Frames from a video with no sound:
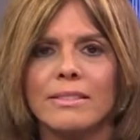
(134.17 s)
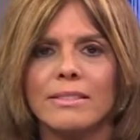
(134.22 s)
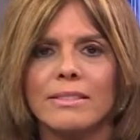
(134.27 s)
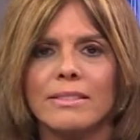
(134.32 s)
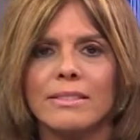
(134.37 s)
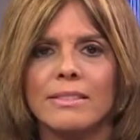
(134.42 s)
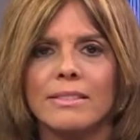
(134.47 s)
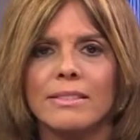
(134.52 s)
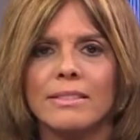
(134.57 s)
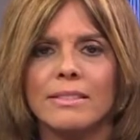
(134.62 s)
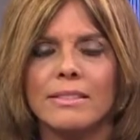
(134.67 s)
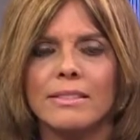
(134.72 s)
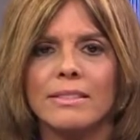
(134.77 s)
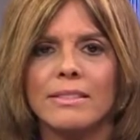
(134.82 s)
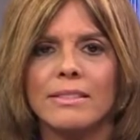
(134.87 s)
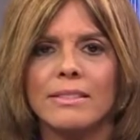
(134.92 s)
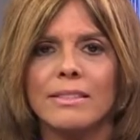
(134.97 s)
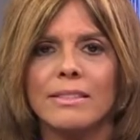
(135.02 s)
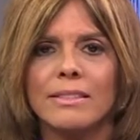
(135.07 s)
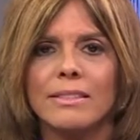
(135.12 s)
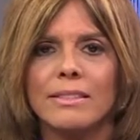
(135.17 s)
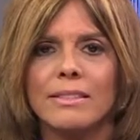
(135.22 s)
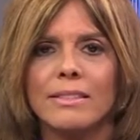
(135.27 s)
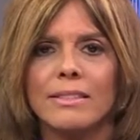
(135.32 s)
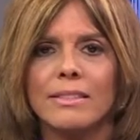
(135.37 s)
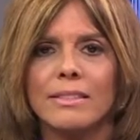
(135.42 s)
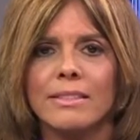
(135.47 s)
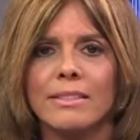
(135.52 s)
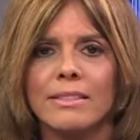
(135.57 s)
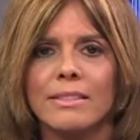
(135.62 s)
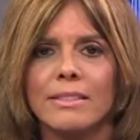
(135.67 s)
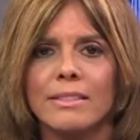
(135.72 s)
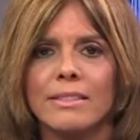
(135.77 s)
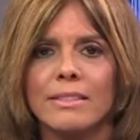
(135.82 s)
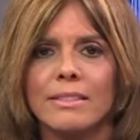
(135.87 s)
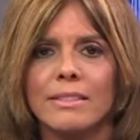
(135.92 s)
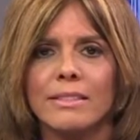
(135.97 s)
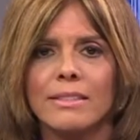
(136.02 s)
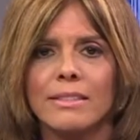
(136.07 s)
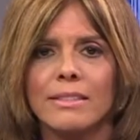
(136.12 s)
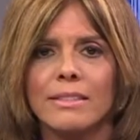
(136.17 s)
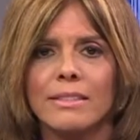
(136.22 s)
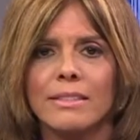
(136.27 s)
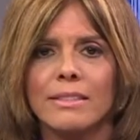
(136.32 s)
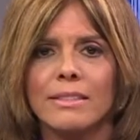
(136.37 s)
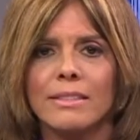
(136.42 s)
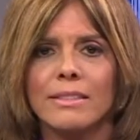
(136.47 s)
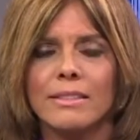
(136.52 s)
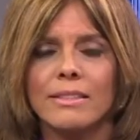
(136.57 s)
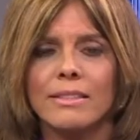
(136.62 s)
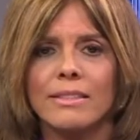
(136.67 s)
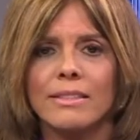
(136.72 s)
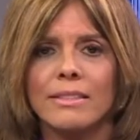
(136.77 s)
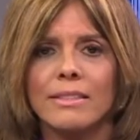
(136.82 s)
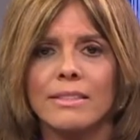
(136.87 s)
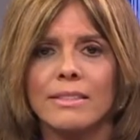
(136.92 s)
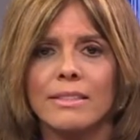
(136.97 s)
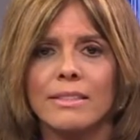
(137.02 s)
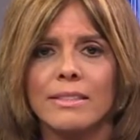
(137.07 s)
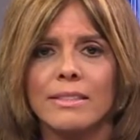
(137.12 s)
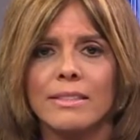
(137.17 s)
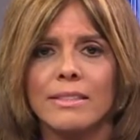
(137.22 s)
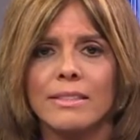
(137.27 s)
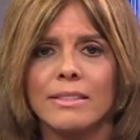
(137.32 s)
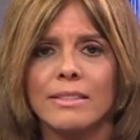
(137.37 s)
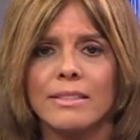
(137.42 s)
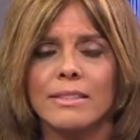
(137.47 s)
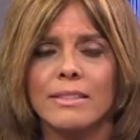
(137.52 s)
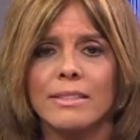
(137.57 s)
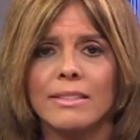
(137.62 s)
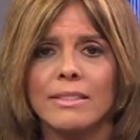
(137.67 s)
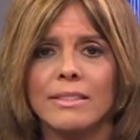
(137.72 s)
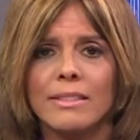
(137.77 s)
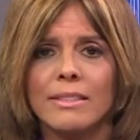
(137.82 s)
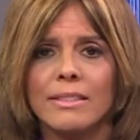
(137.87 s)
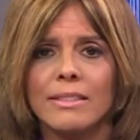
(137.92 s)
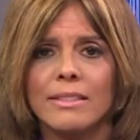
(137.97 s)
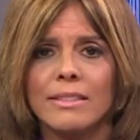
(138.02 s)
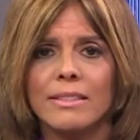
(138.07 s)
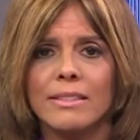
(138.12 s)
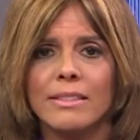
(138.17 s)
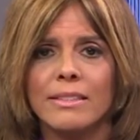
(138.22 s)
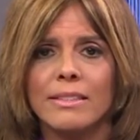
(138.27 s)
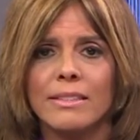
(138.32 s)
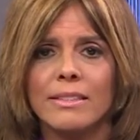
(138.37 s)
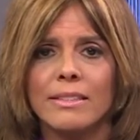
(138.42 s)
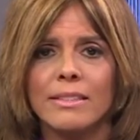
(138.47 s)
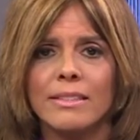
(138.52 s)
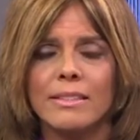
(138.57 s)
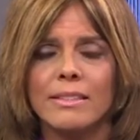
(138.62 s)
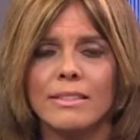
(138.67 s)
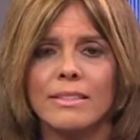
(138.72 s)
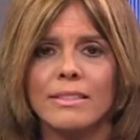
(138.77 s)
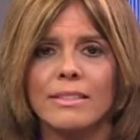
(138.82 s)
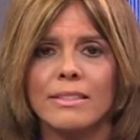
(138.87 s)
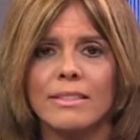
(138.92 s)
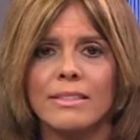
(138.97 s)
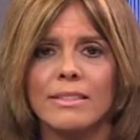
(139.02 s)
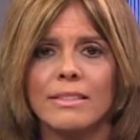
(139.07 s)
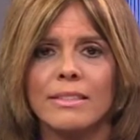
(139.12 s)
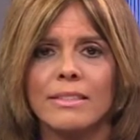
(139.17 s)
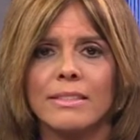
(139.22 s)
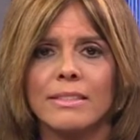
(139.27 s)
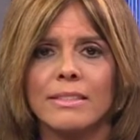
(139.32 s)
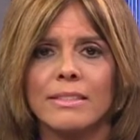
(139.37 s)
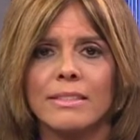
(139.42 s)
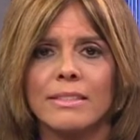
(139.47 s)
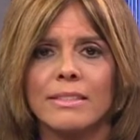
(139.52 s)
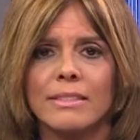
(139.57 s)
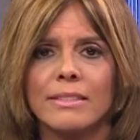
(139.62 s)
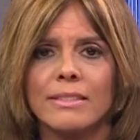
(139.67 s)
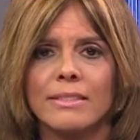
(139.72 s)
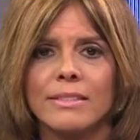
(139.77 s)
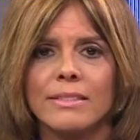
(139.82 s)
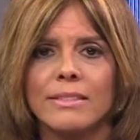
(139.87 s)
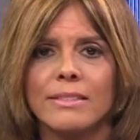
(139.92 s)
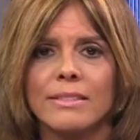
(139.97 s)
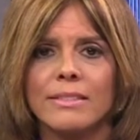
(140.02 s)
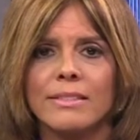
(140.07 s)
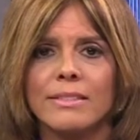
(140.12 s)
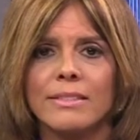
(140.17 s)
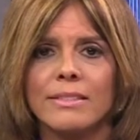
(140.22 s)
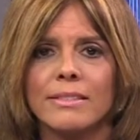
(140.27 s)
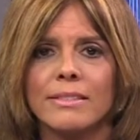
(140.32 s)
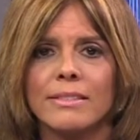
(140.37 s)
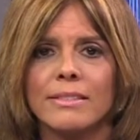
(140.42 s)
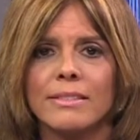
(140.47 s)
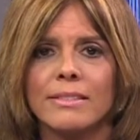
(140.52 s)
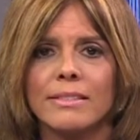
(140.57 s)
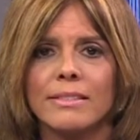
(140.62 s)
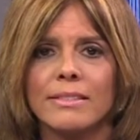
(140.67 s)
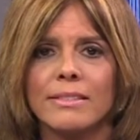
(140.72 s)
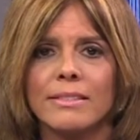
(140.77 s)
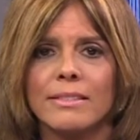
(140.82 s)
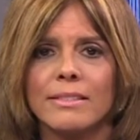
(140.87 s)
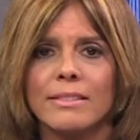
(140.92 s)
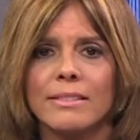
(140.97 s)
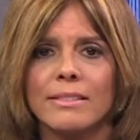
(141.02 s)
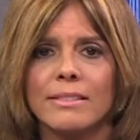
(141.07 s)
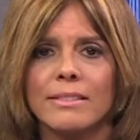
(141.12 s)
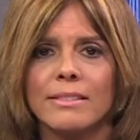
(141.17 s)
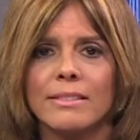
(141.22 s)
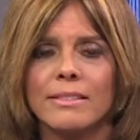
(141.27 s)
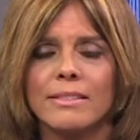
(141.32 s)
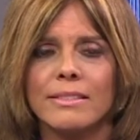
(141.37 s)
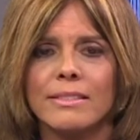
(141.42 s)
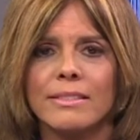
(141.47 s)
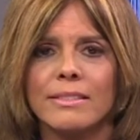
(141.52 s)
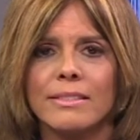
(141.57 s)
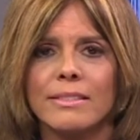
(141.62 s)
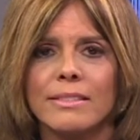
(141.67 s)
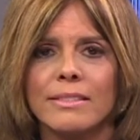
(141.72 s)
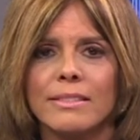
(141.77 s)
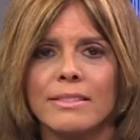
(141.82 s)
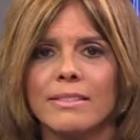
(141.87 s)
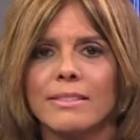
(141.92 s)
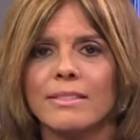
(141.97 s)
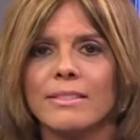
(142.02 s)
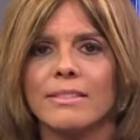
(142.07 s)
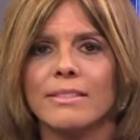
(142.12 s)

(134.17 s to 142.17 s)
[no speech]